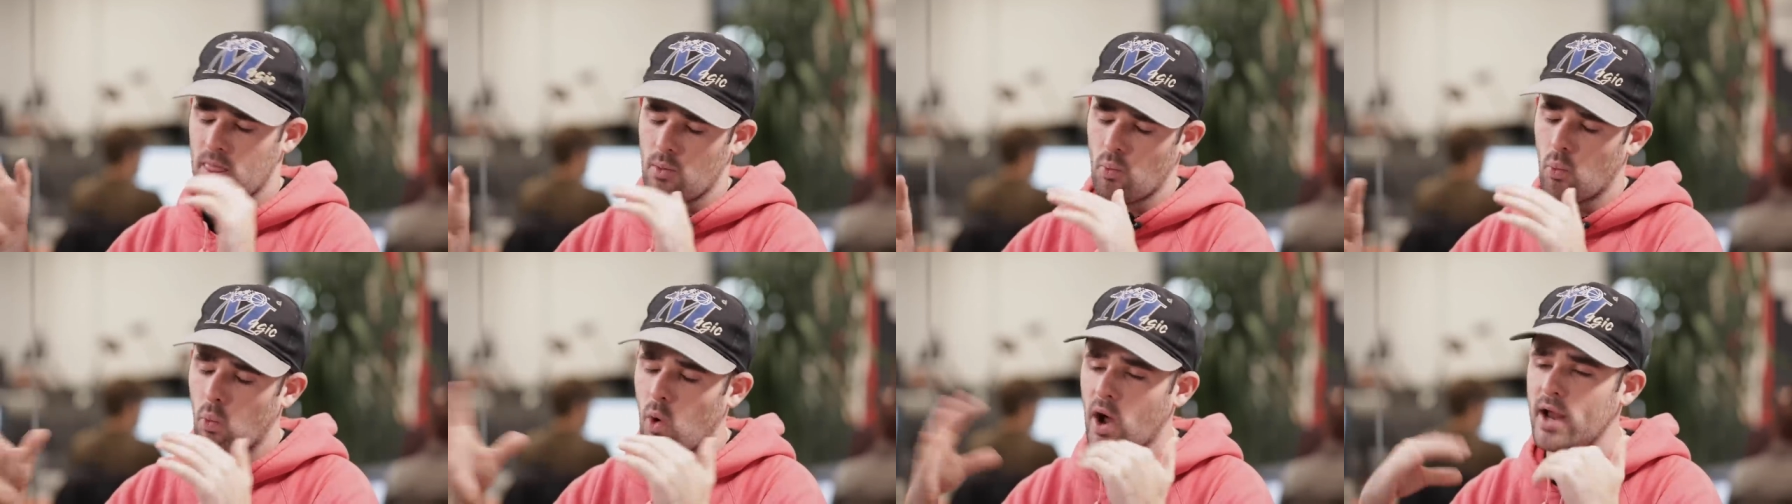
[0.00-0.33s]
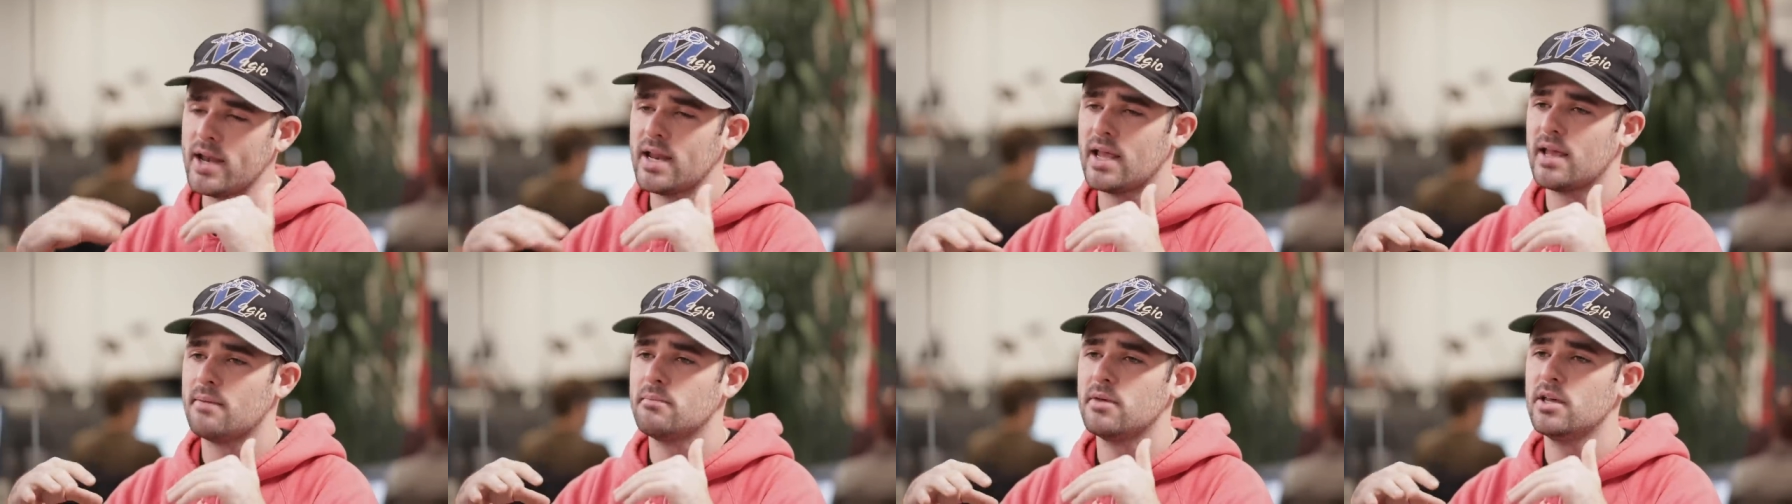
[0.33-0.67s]

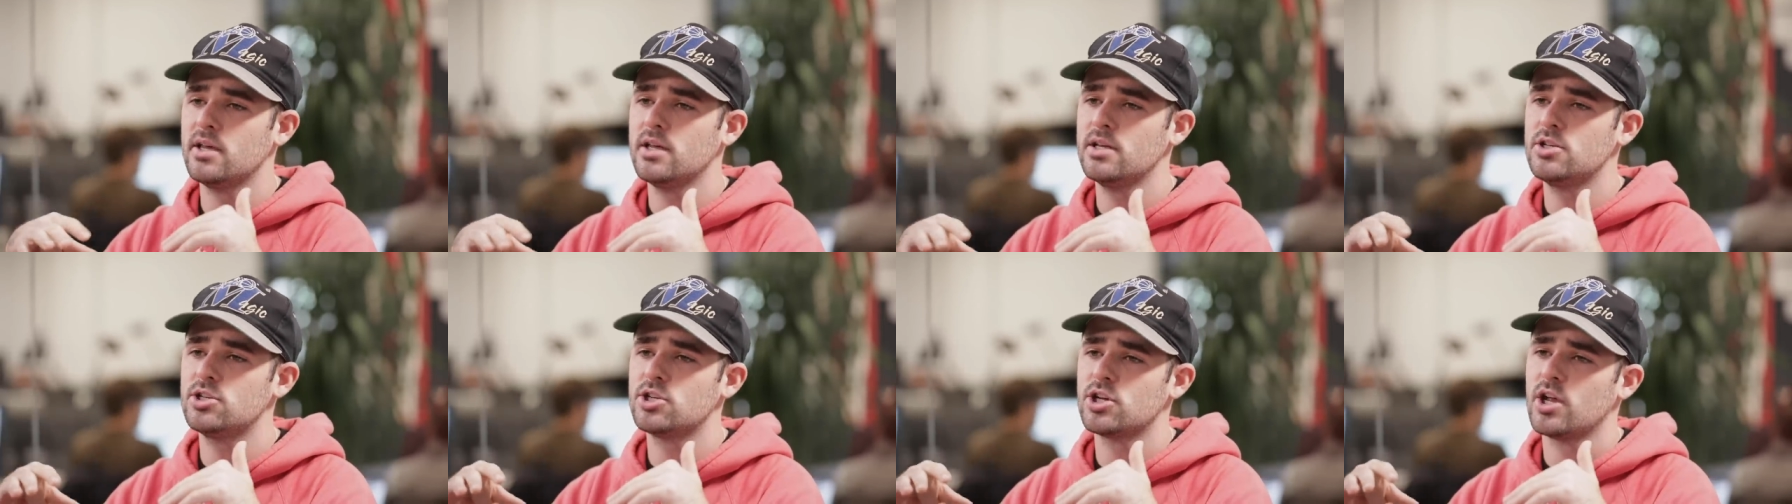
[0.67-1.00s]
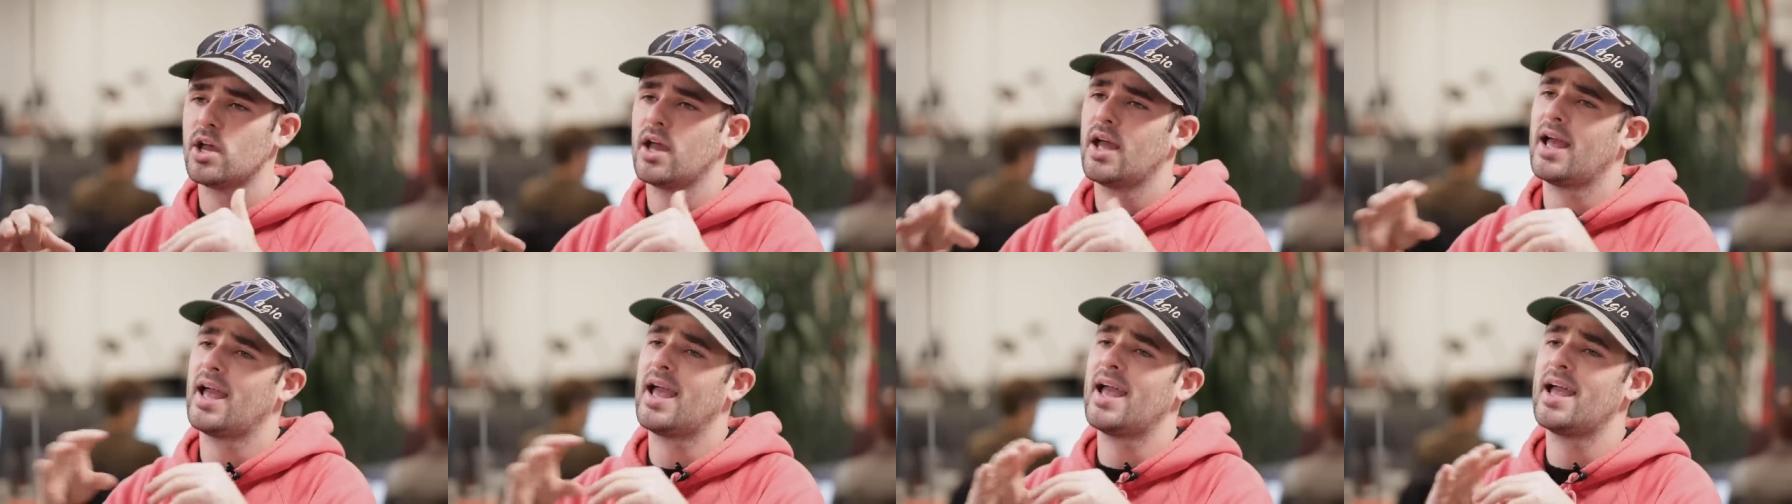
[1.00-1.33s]
one image
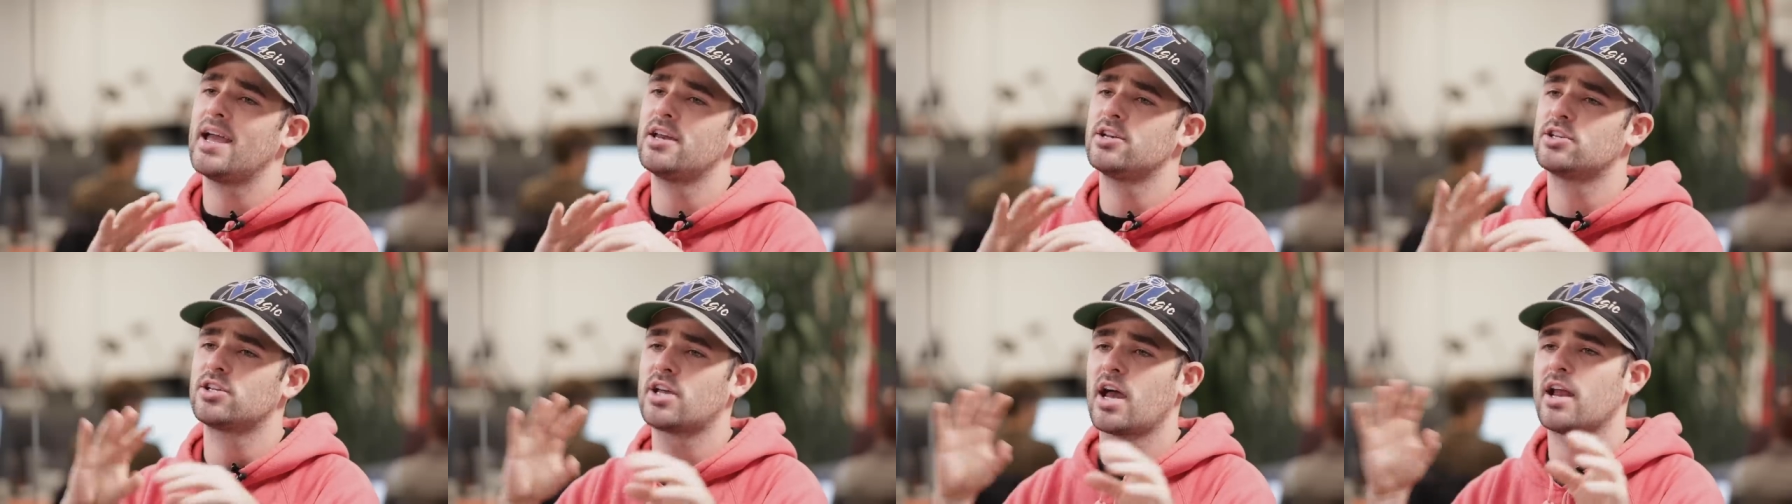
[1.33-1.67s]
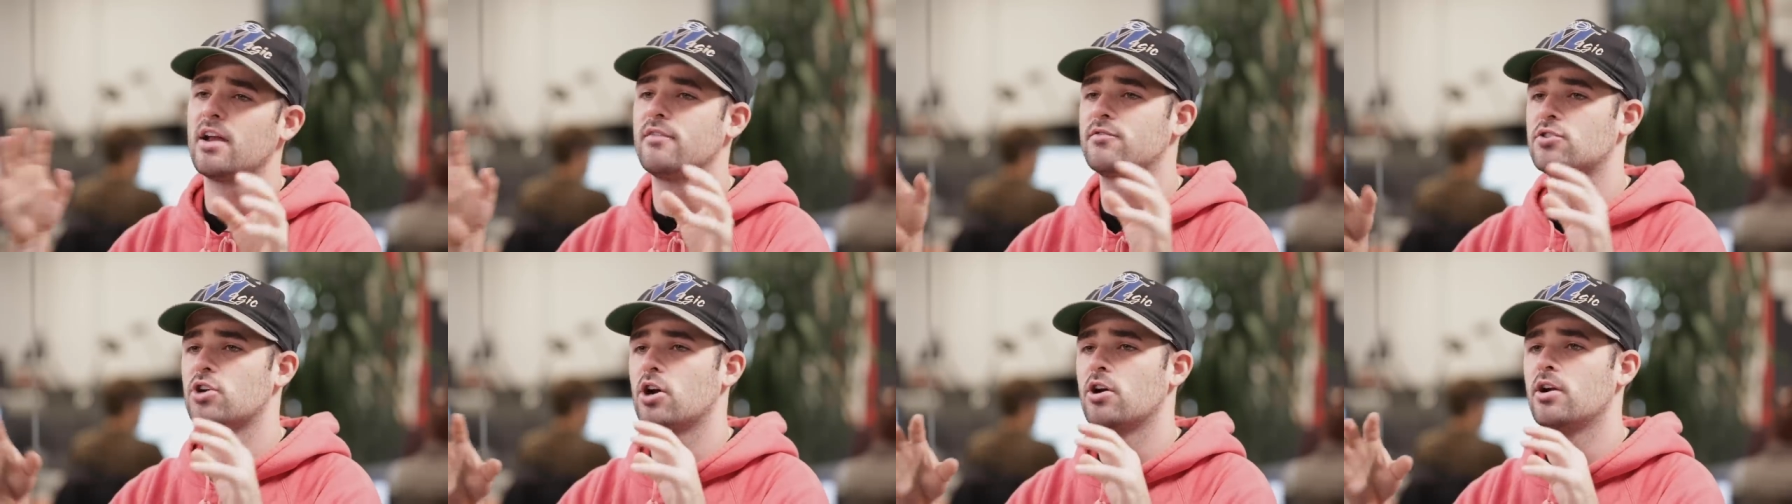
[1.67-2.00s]
and
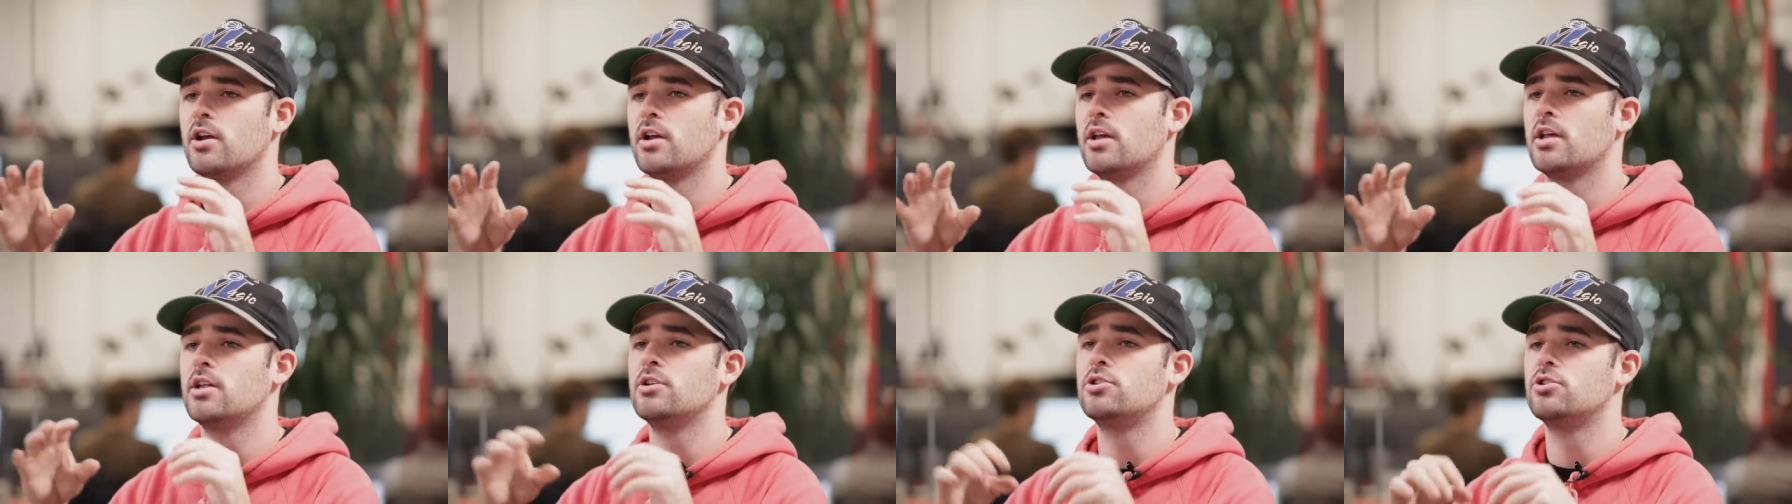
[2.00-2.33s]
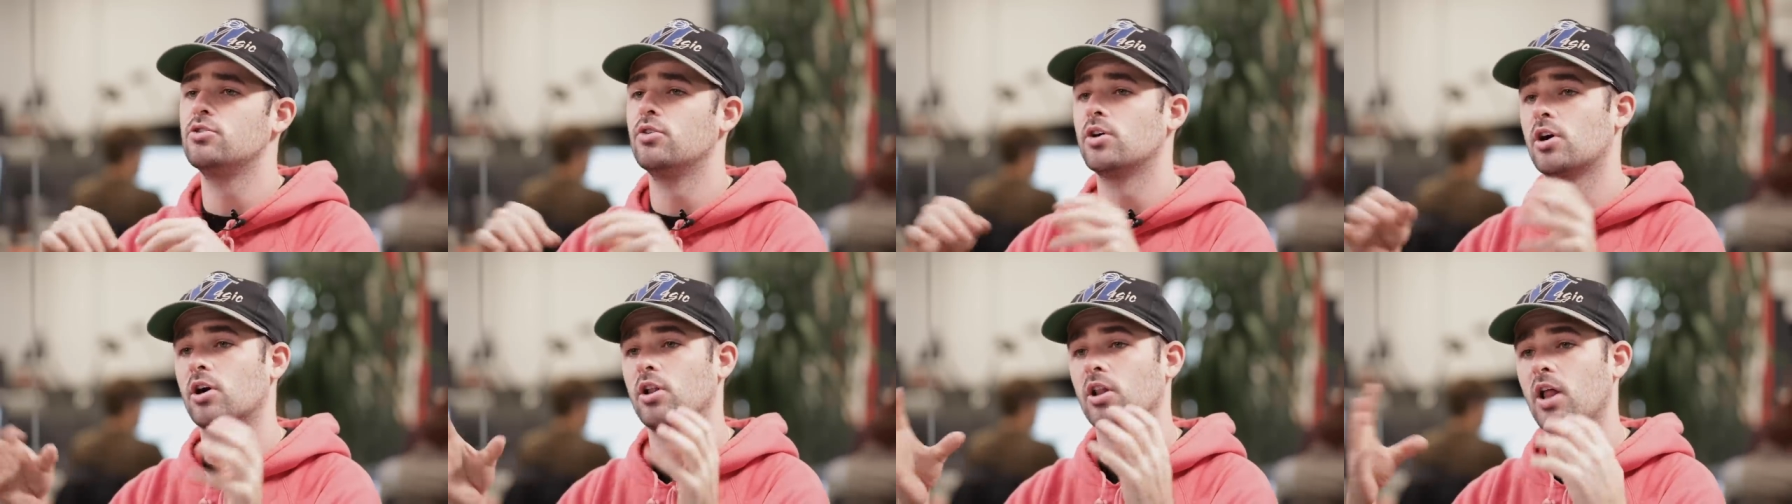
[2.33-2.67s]
kind of turn it
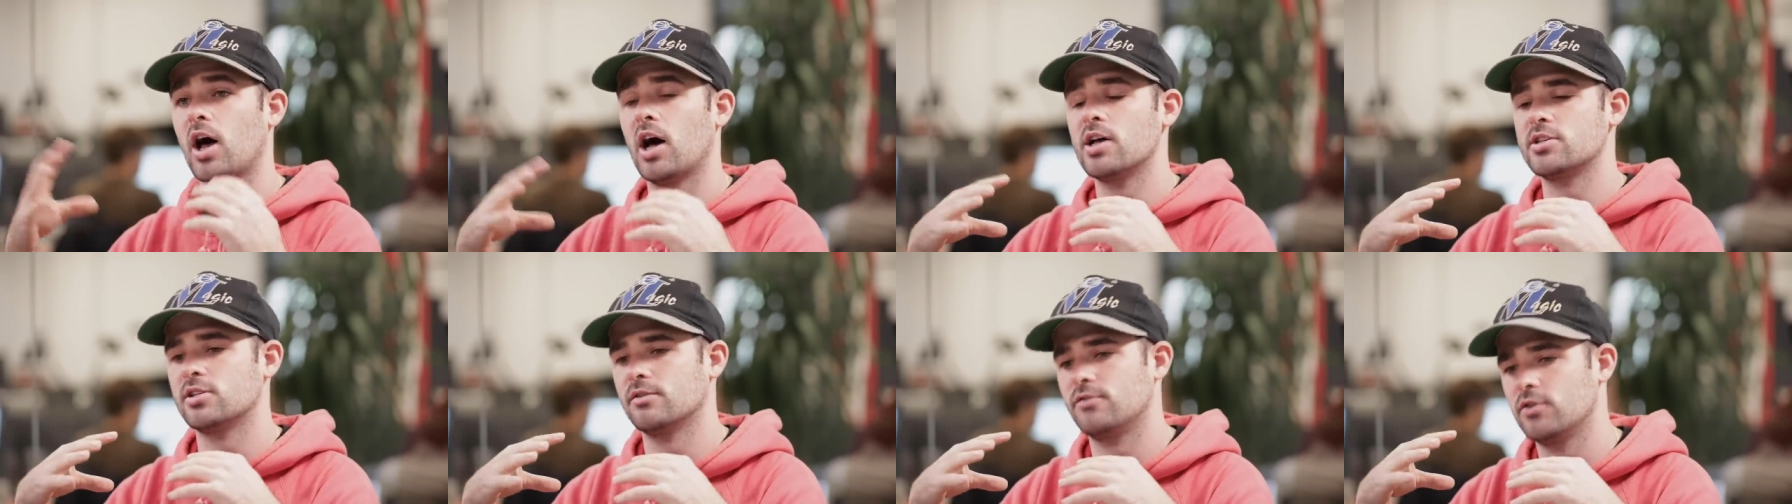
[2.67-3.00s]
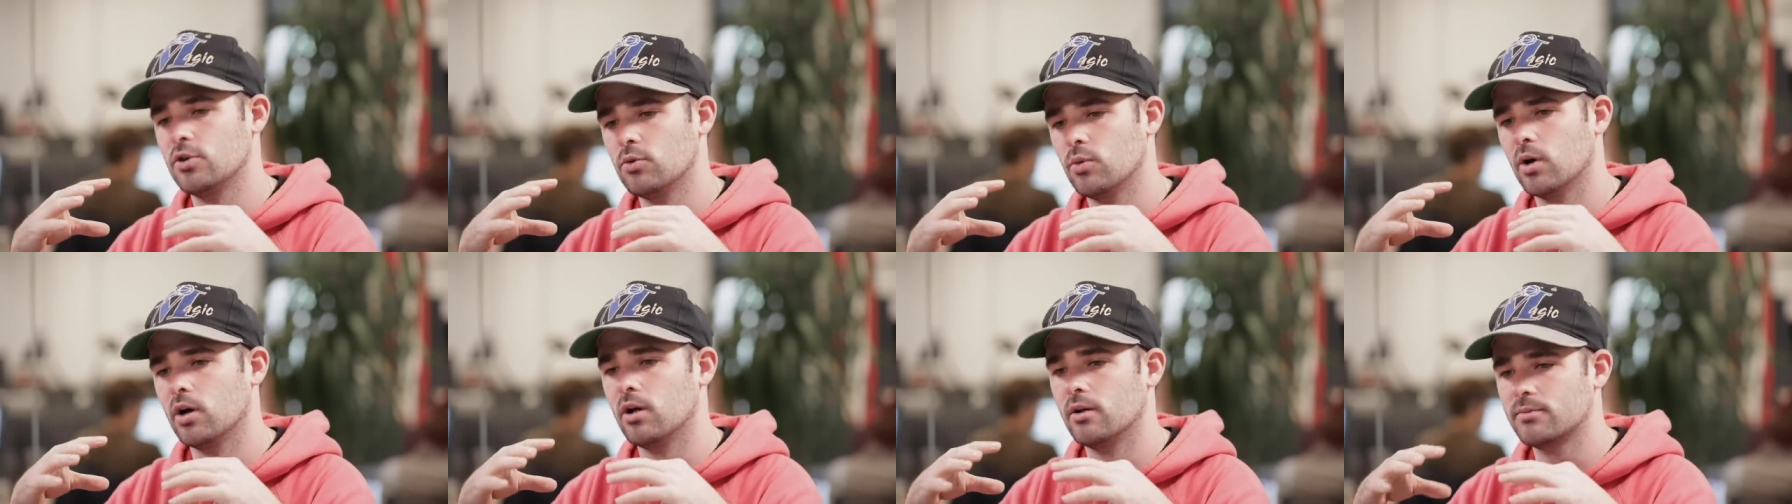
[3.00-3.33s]
into a collage, if
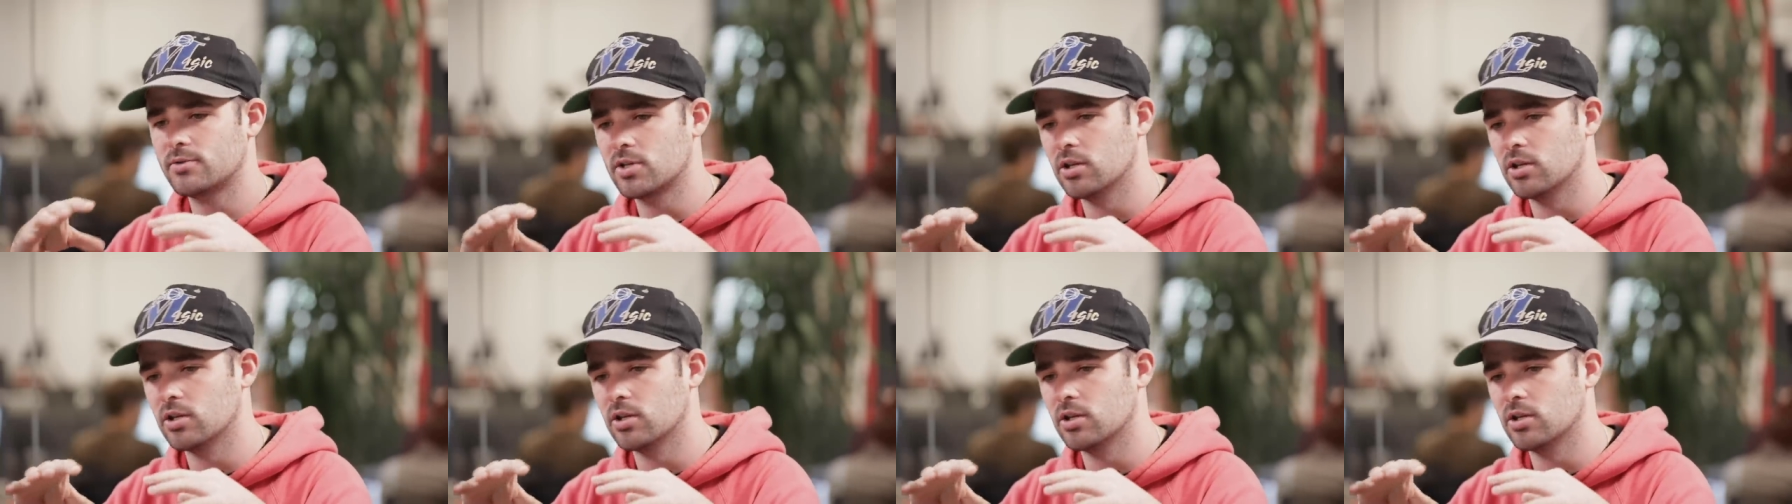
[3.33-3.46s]
you will.